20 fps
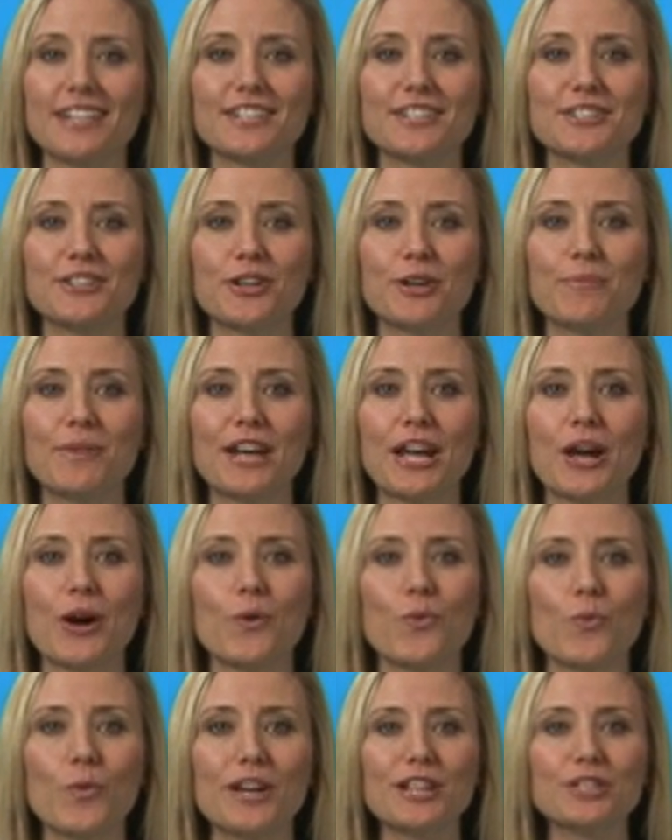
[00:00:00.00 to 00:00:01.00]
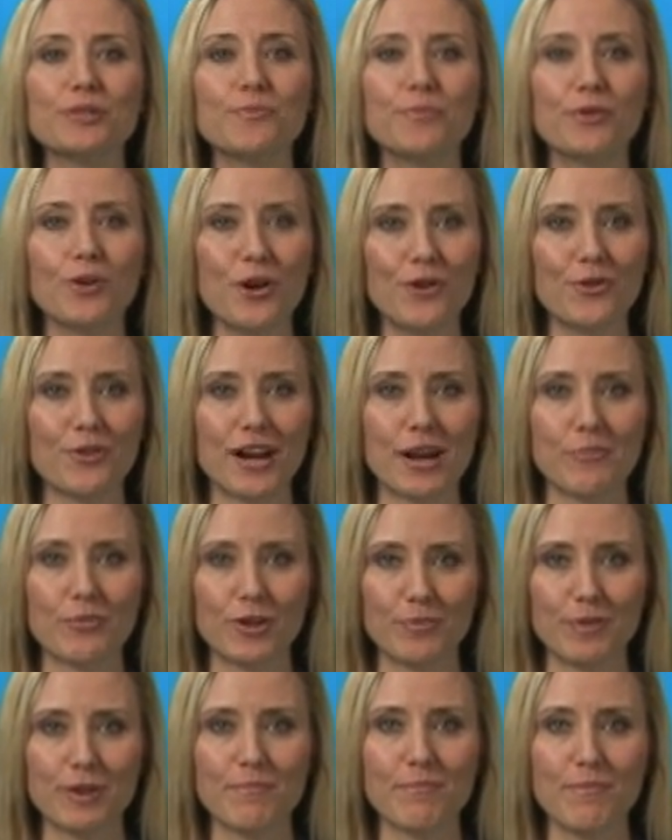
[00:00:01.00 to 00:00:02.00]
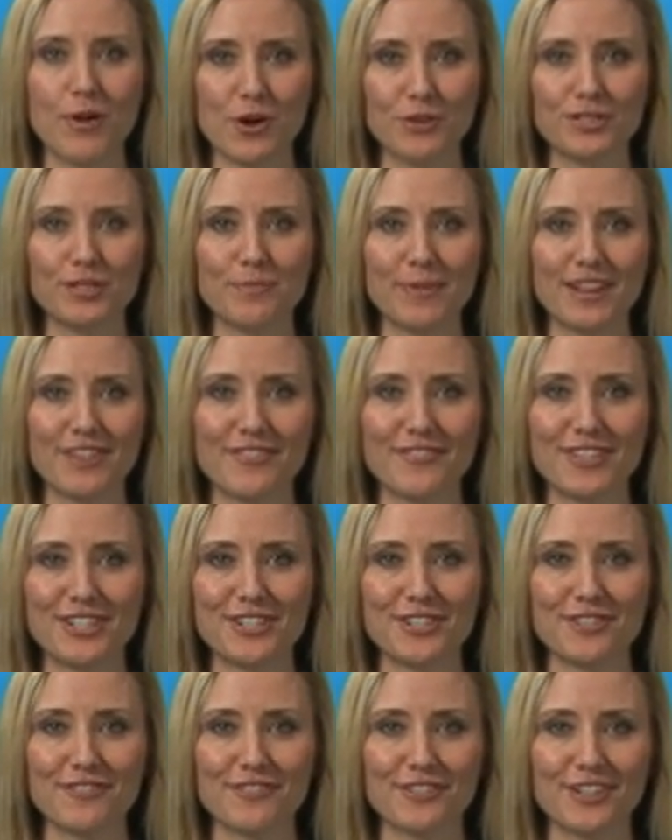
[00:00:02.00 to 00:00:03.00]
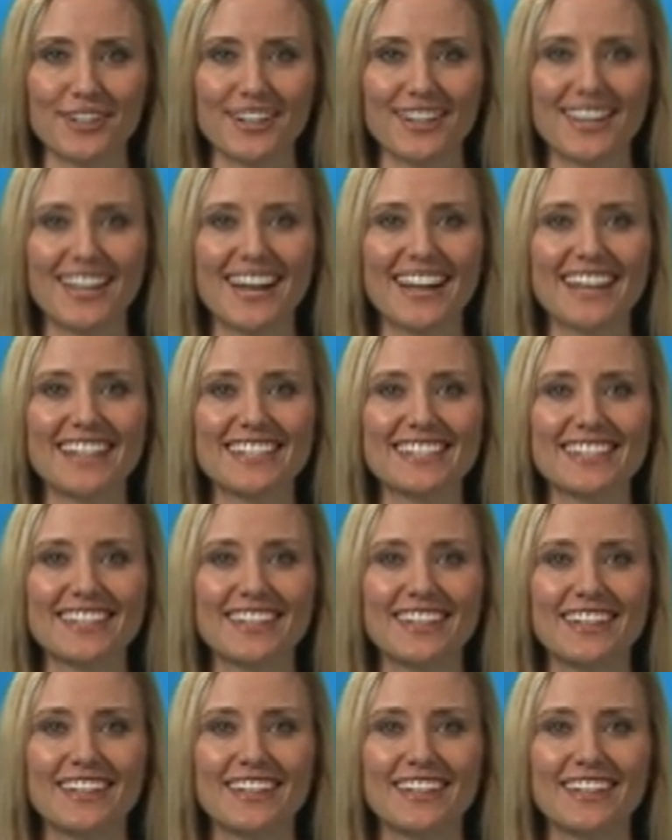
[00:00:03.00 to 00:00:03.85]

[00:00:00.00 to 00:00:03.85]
determining which program would be most beneficial for a client.